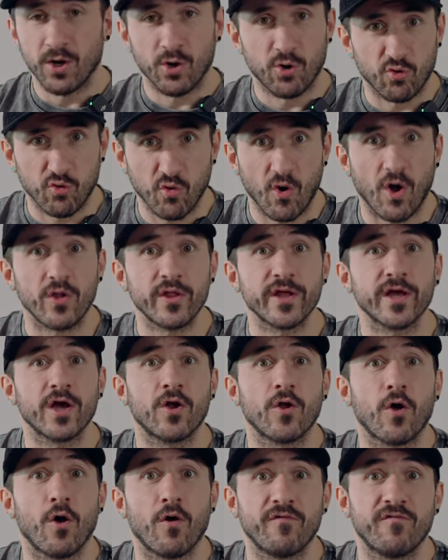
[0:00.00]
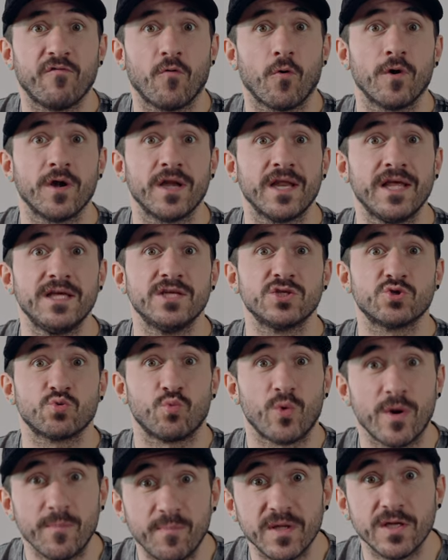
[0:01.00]
crawling on all four knees,
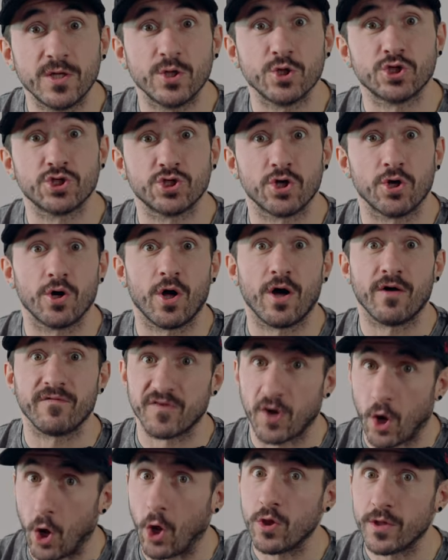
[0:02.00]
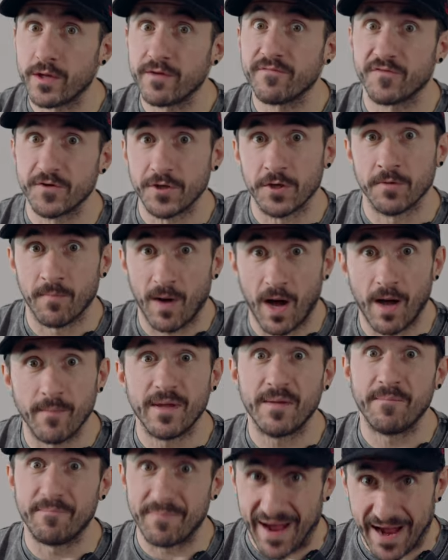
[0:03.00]
ripping your shirt off, calling for your
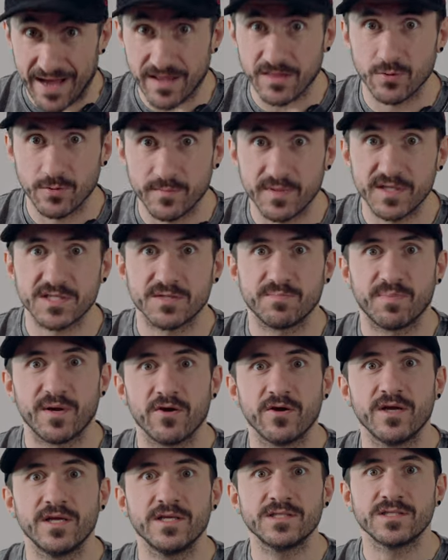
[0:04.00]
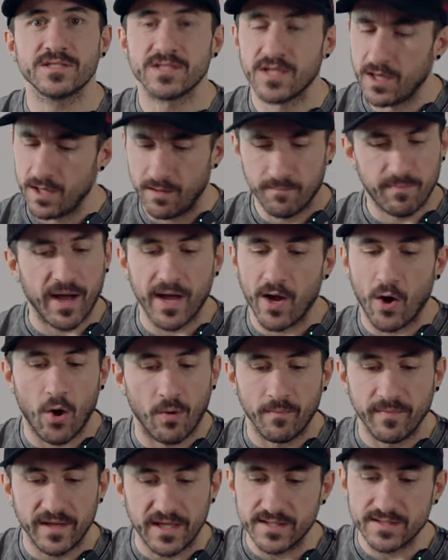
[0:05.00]
mommy bathroom experience, by
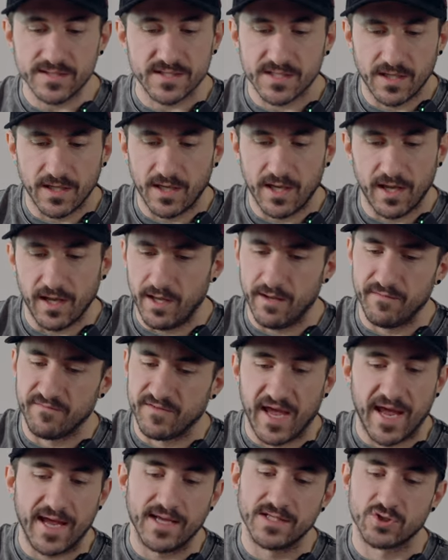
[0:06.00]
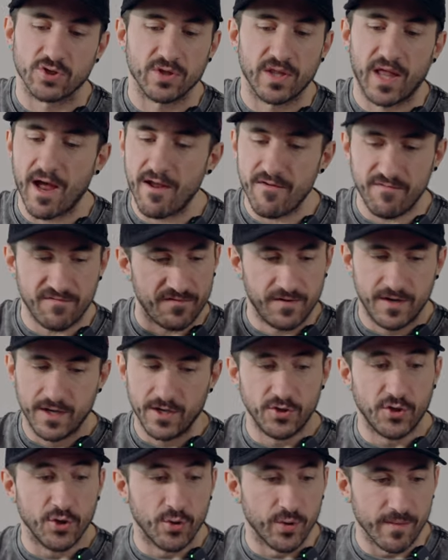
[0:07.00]
all means, if gains are life,
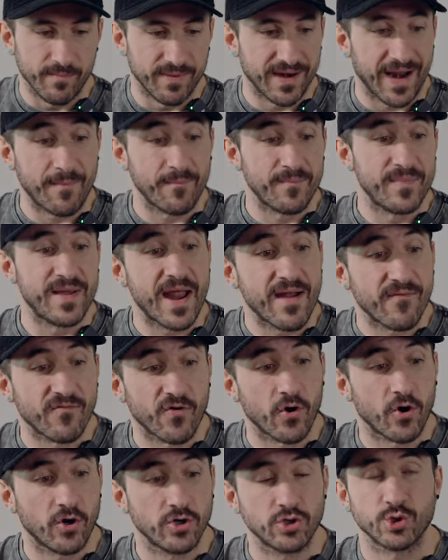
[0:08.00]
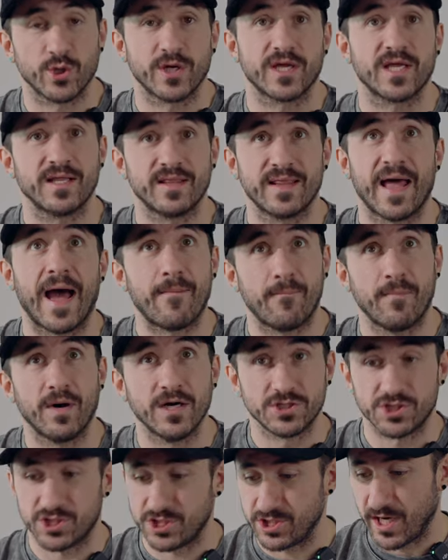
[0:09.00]
do it. But I'm never drinking that
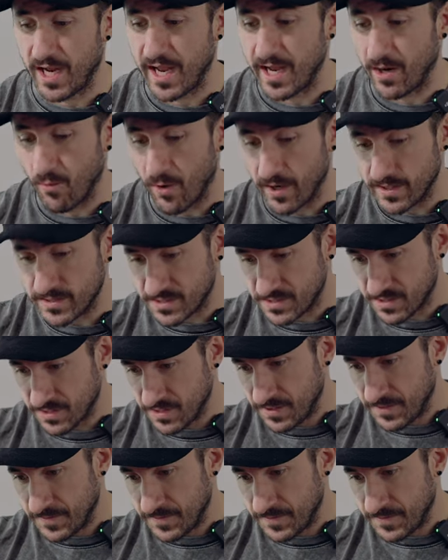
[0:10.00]
much egg whites.